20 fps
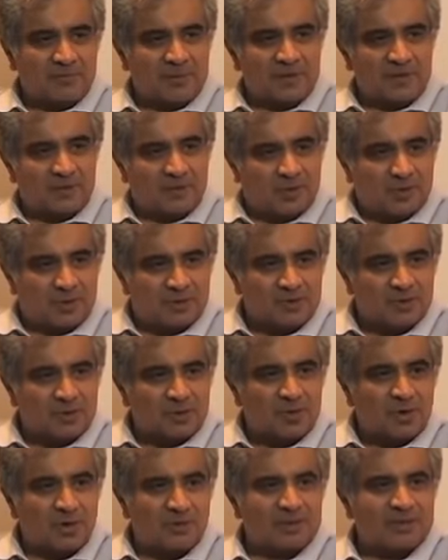bring you around
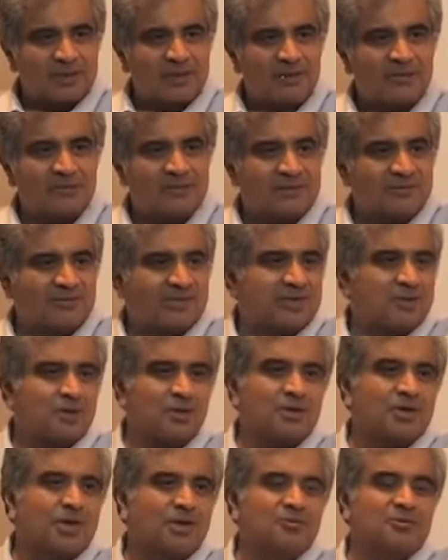to a common ground. If I
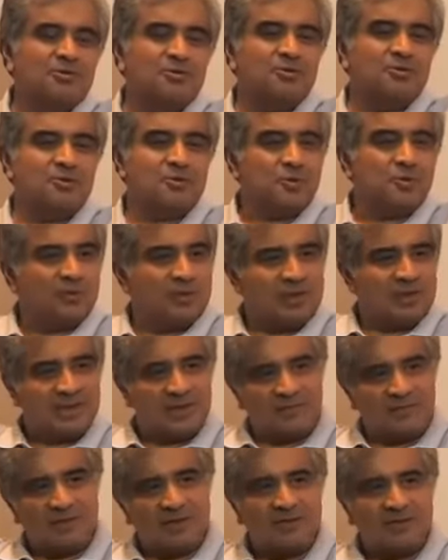talk down to you, you will
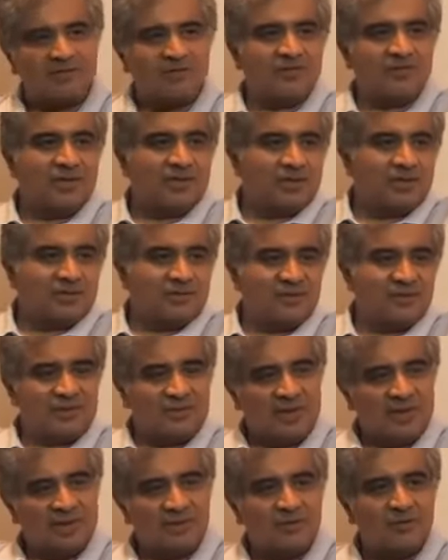hear what I have to say, say
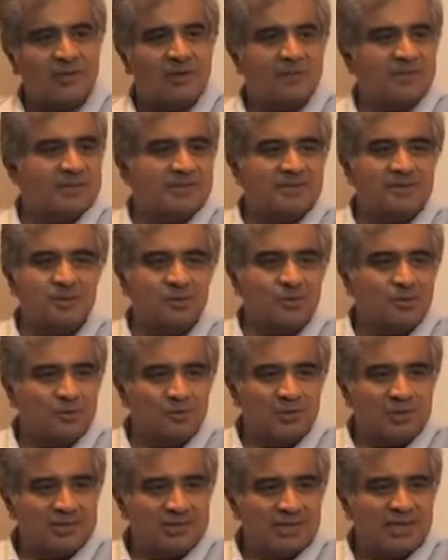thank you very much and go and
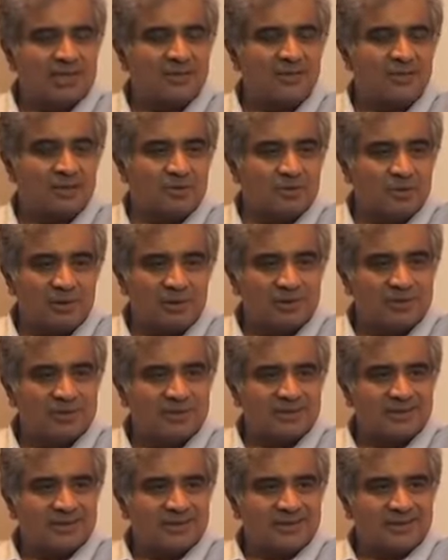do exactly what you want.
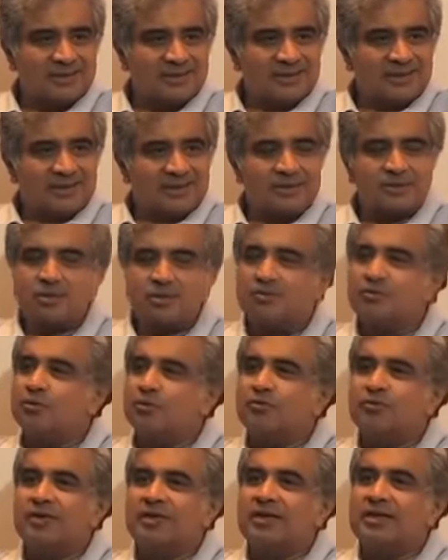So if
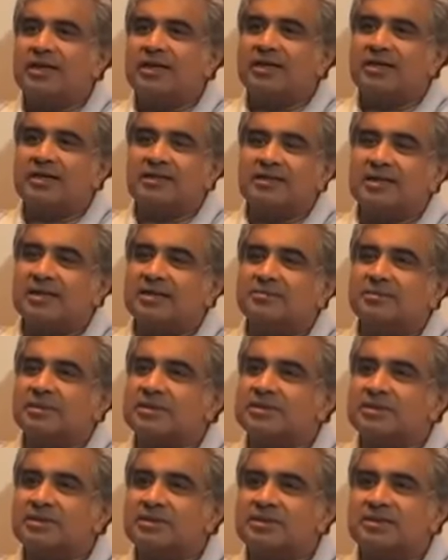you feel that the judge
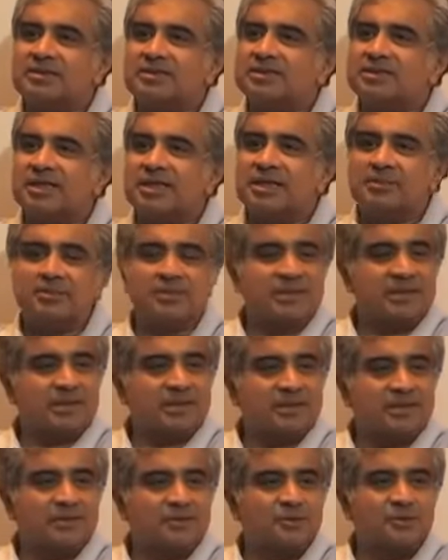must shut up and
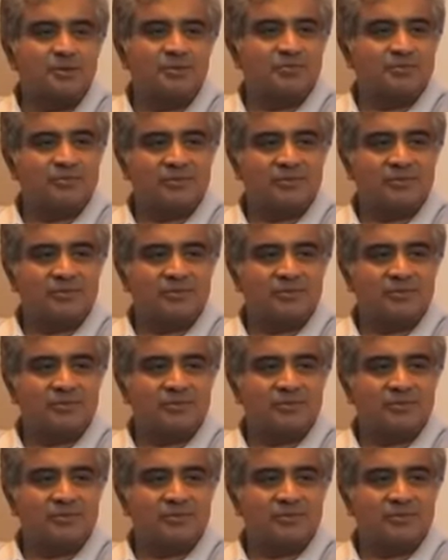hear you,